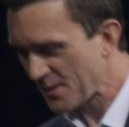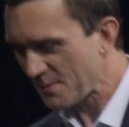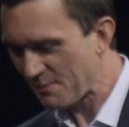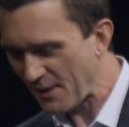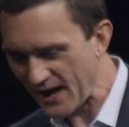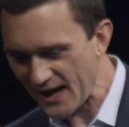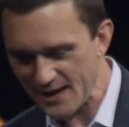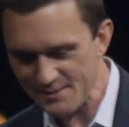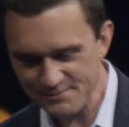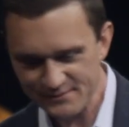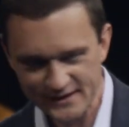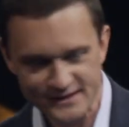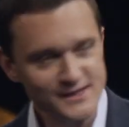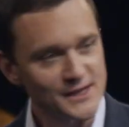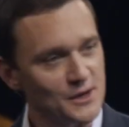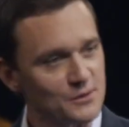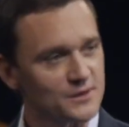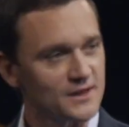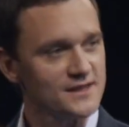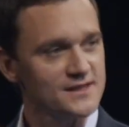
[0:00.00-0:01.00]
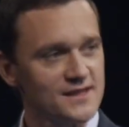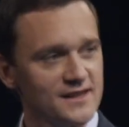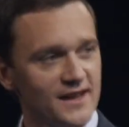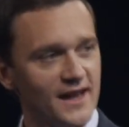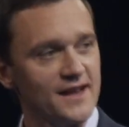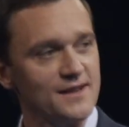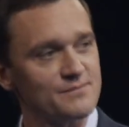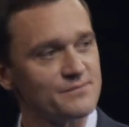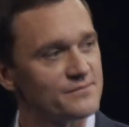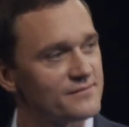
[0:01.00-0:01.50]
Bob is here with us
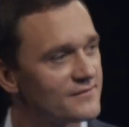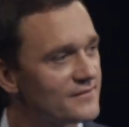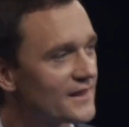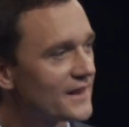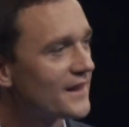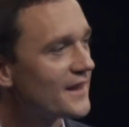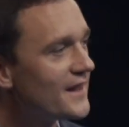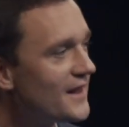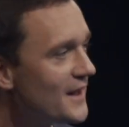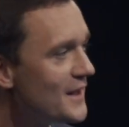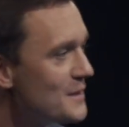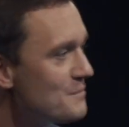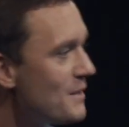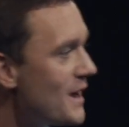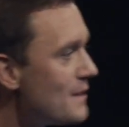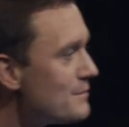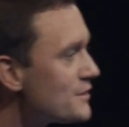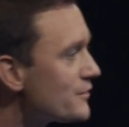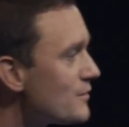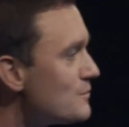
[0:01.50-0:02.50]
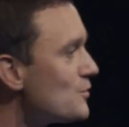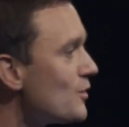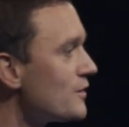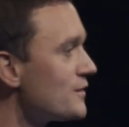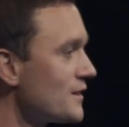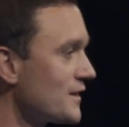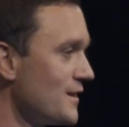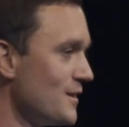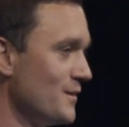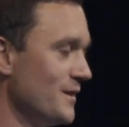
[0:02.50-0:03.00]
today. Bob is from North
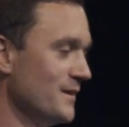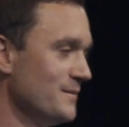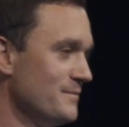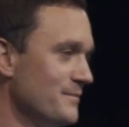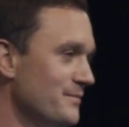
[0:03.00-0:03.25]
Dakota.